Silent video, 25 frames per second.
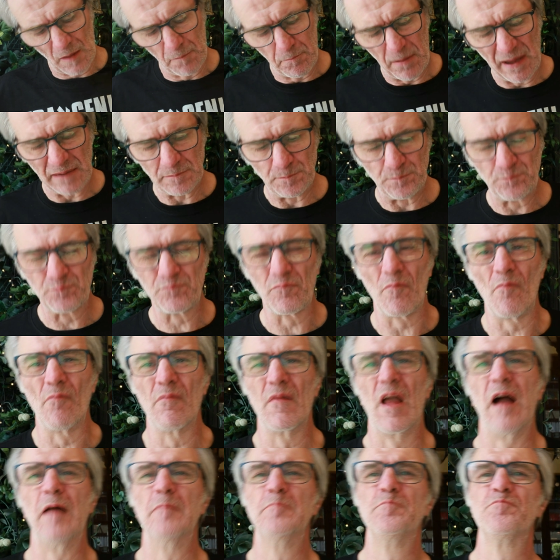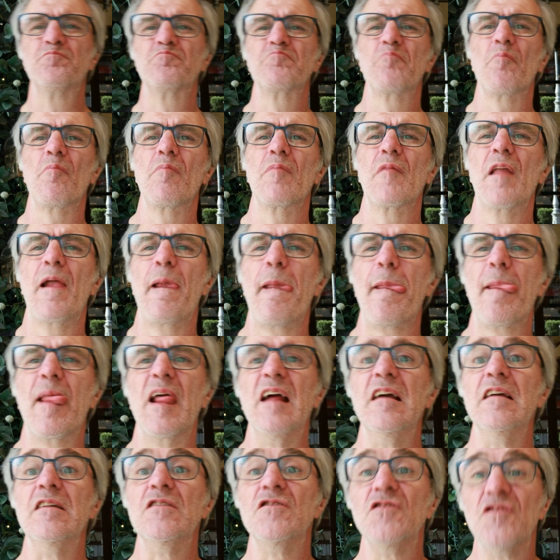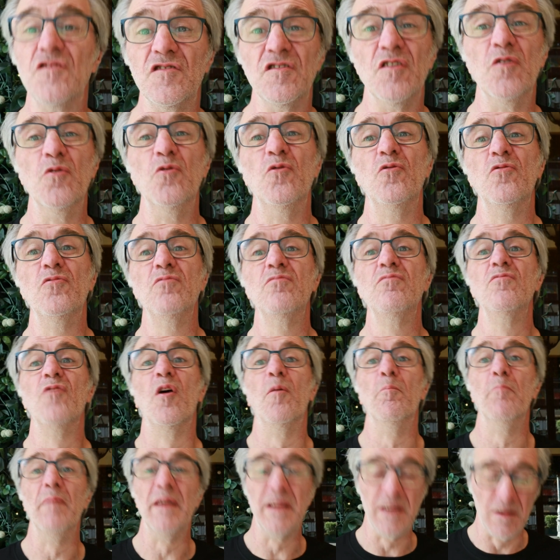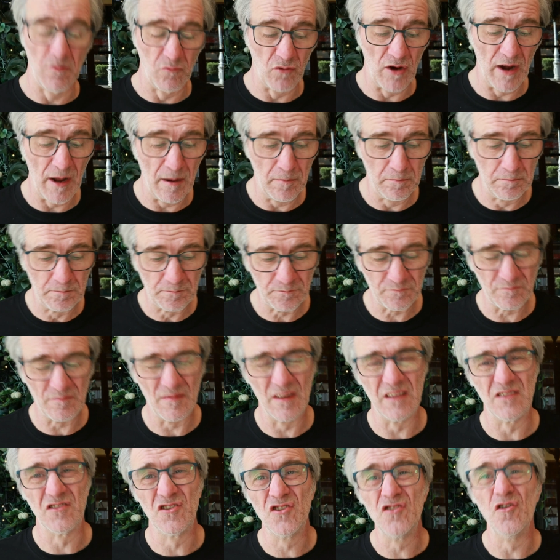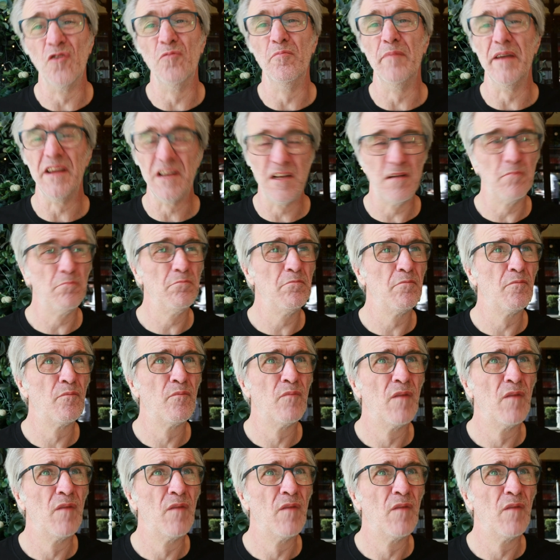But it's still not medium rare. It's still medium.